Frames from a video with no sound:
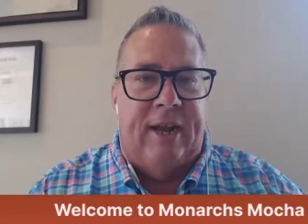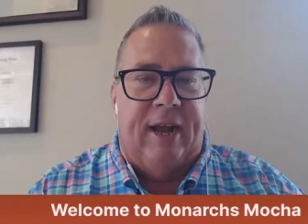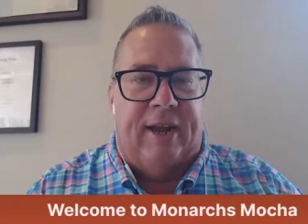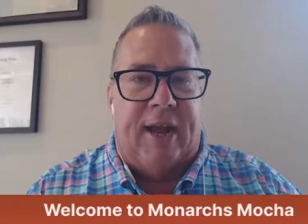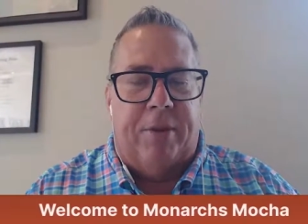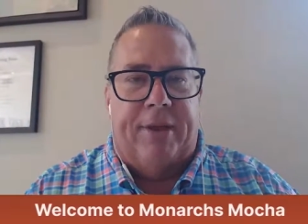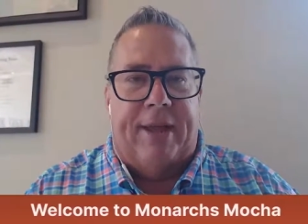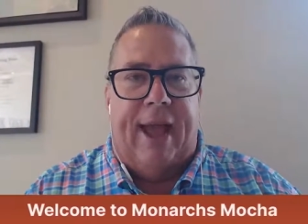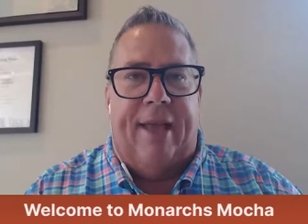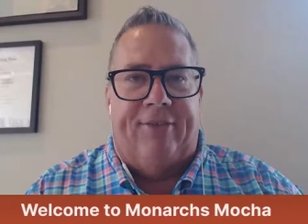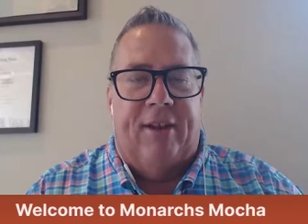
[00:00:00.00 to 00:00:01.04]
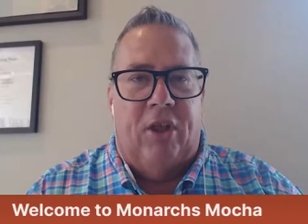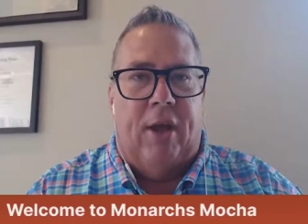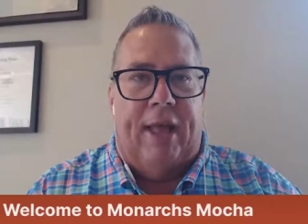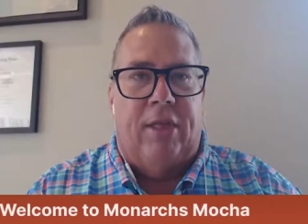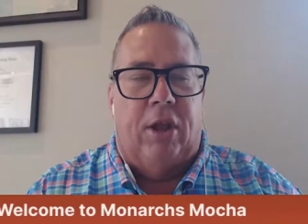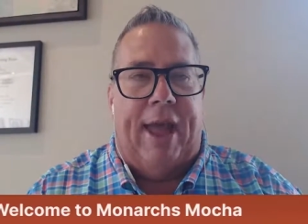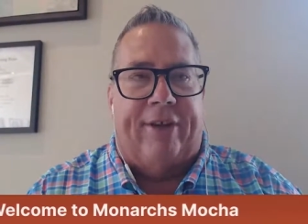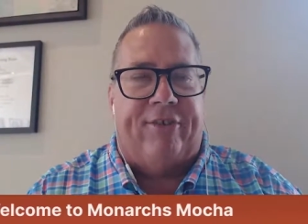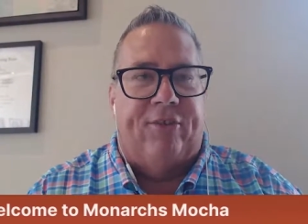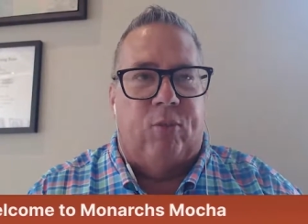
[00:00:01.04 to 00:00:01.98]
a couple other guys get a little
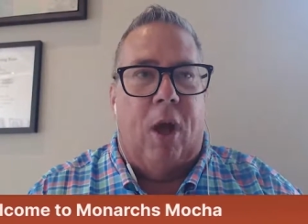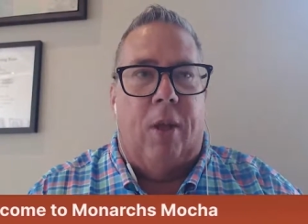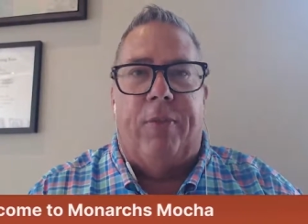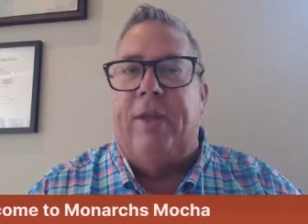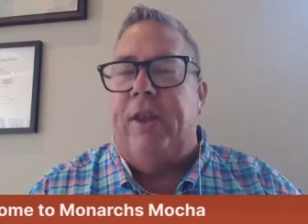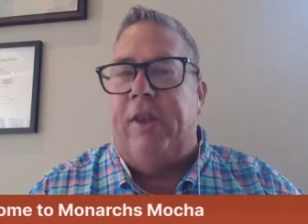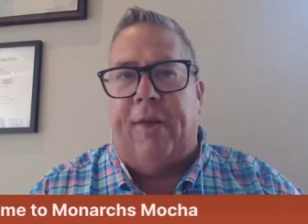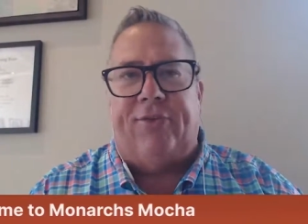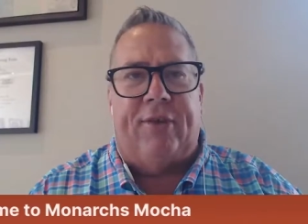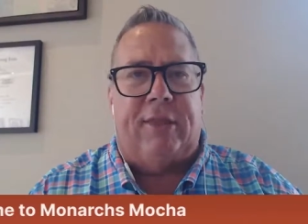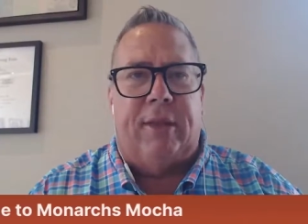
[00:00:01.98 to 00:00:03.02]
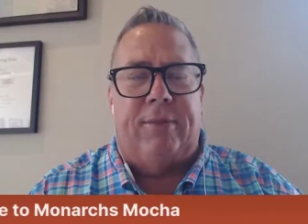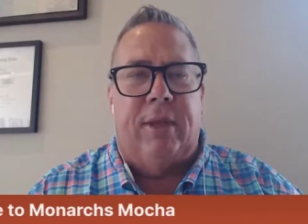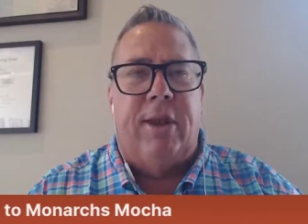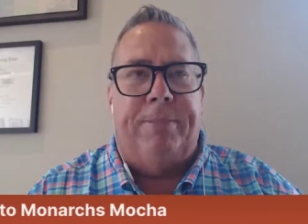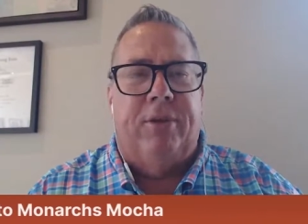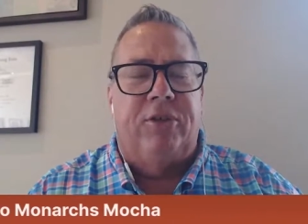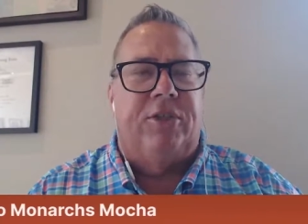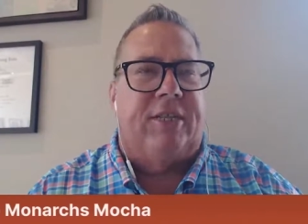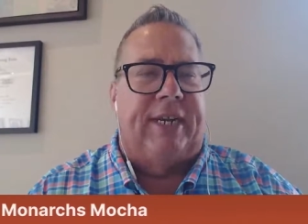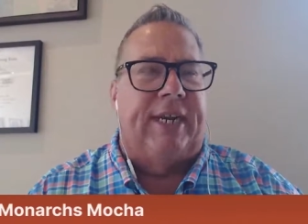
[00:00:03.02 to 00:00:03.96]
action as well. And then you also got the numbers
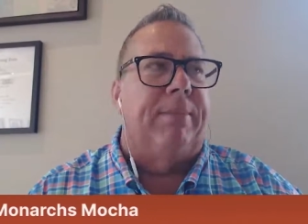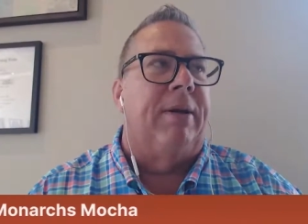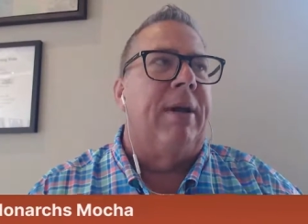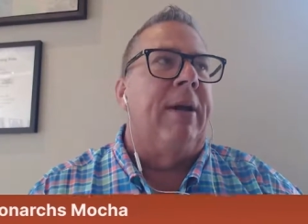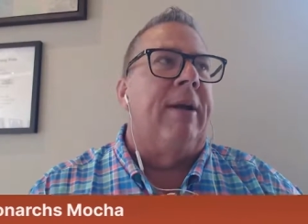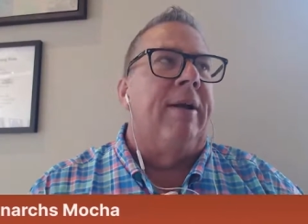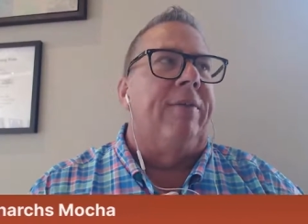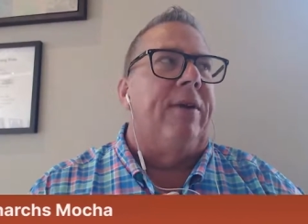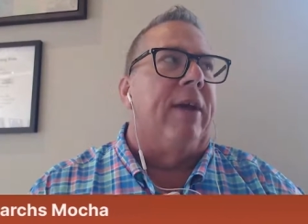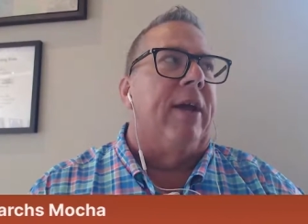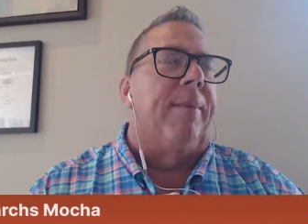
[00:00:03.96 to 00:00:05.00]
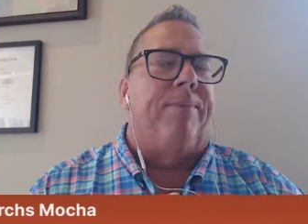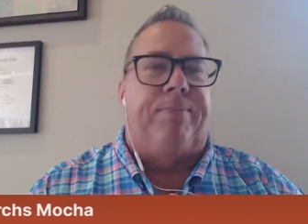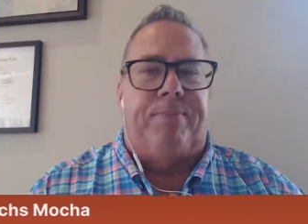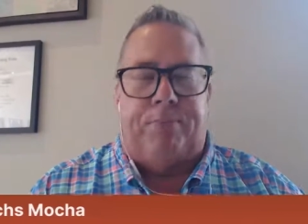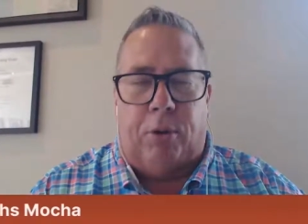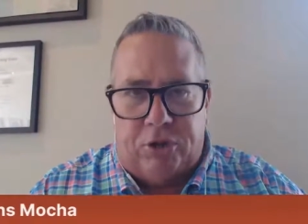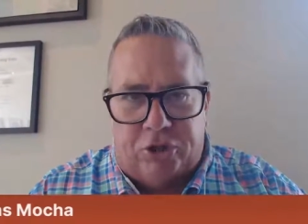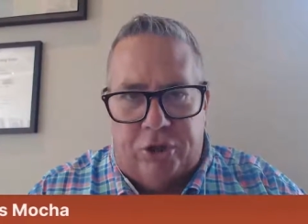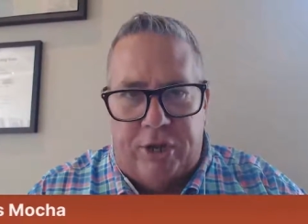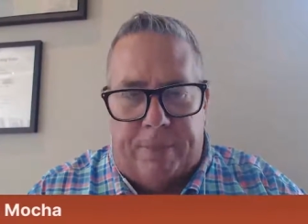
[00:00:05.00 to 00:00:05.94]
of the team, the
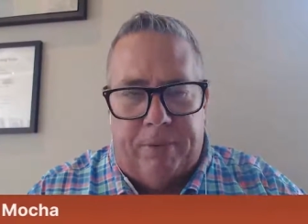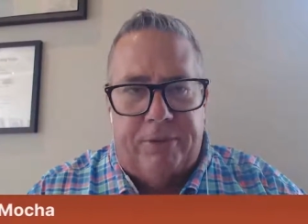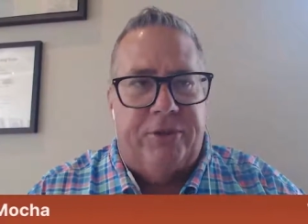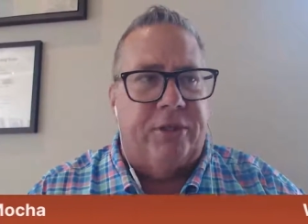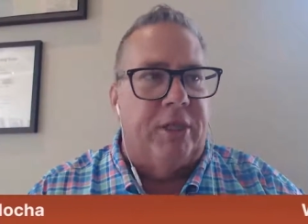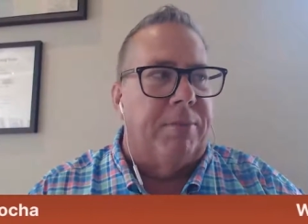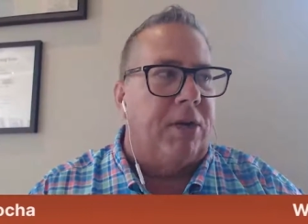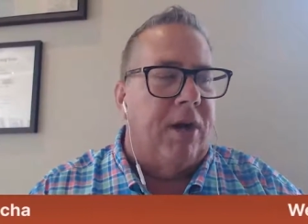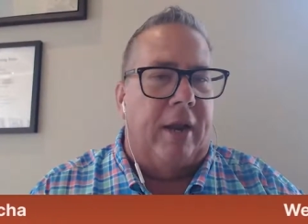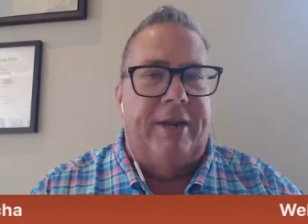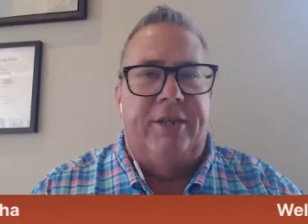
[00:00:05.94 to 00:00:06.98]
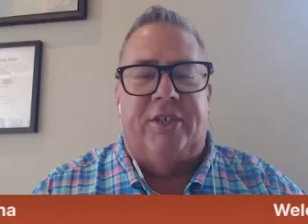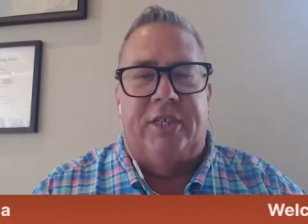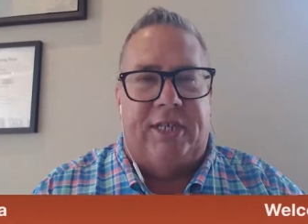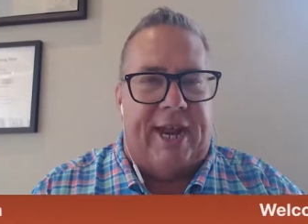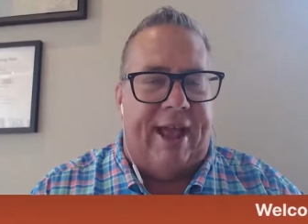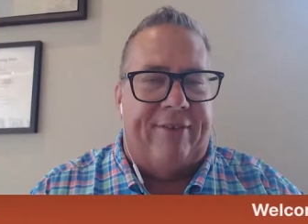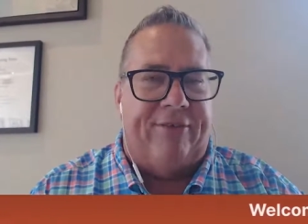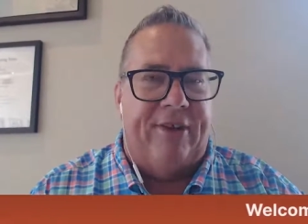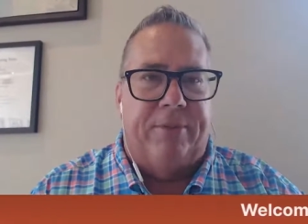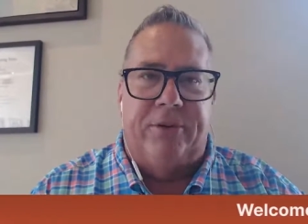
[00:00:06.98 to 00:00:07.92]
personal numbers, the McCulloughs, the Diaz
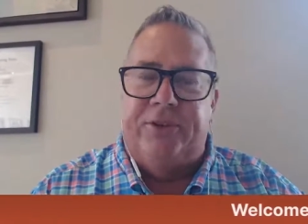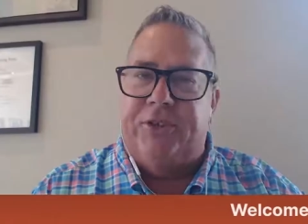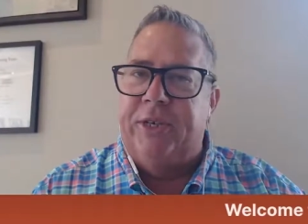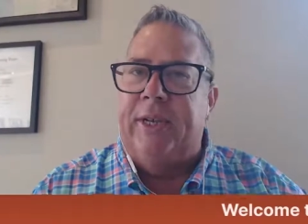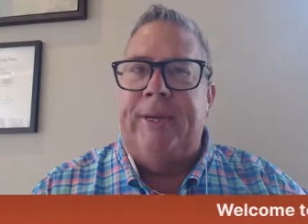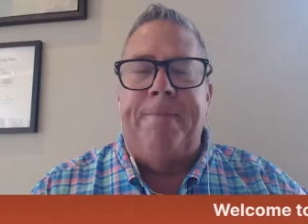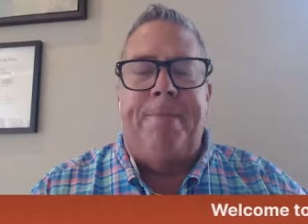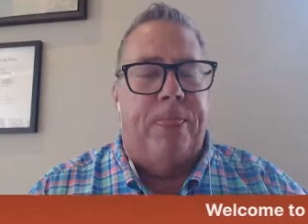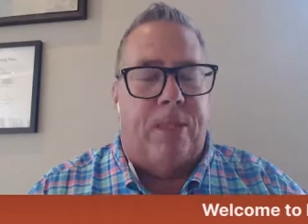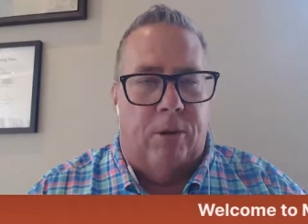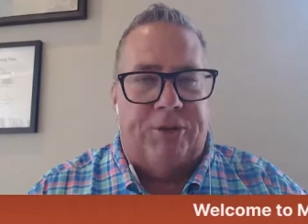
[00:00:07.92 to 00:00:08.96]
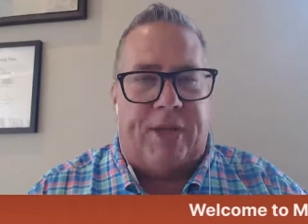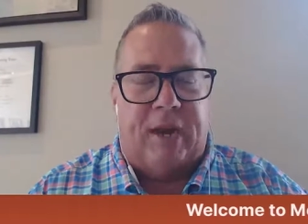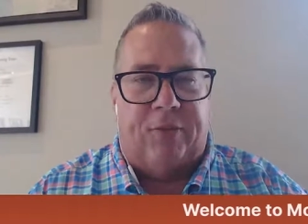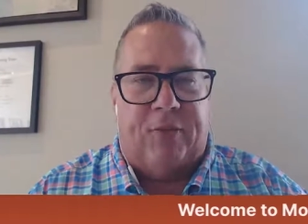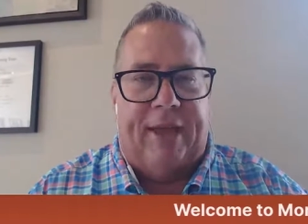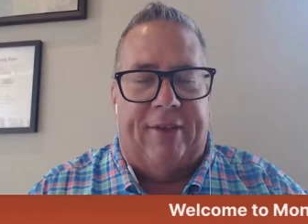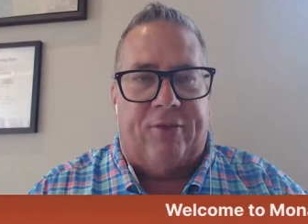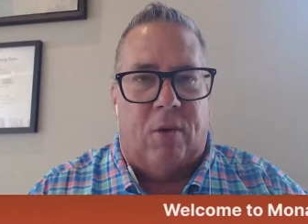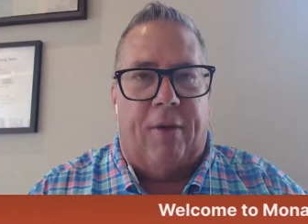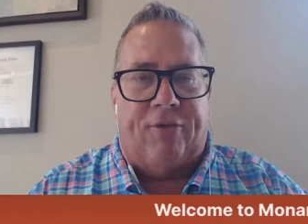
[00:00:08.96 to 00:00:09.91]
numbers. Those kind of
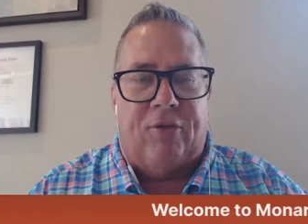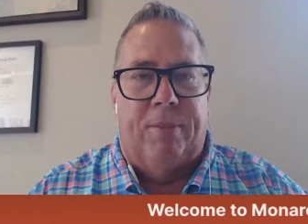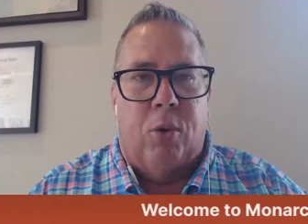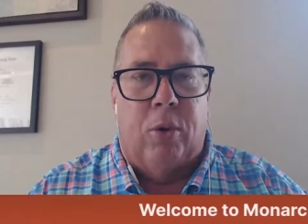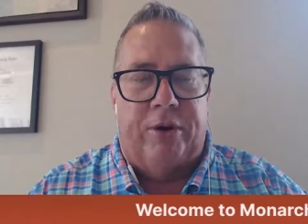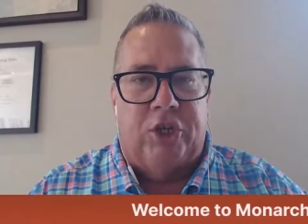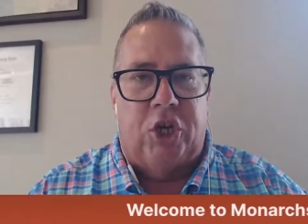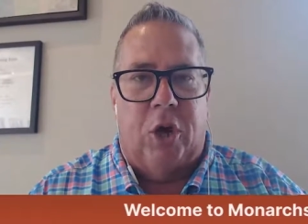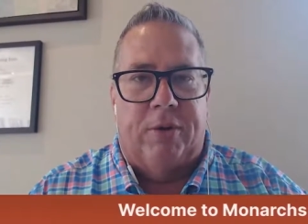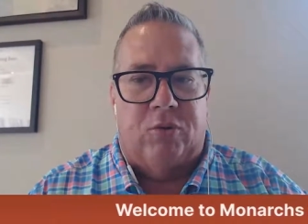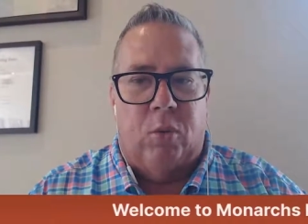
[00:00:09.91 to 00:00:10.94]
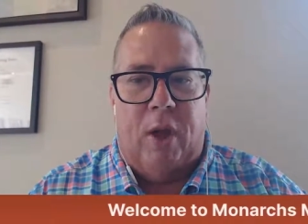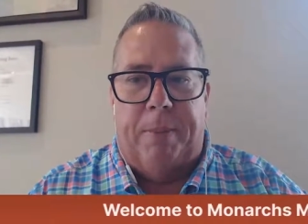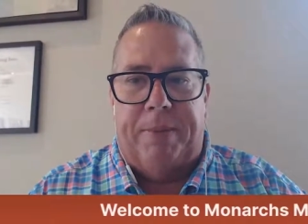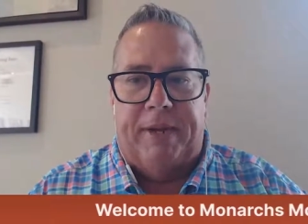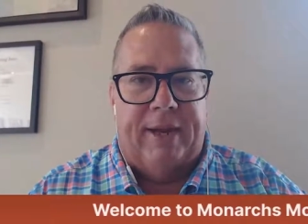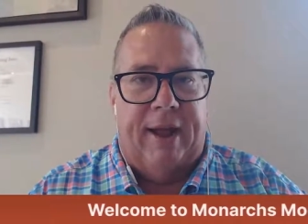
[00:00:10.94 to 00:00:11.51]
things are also important to Joe as well. But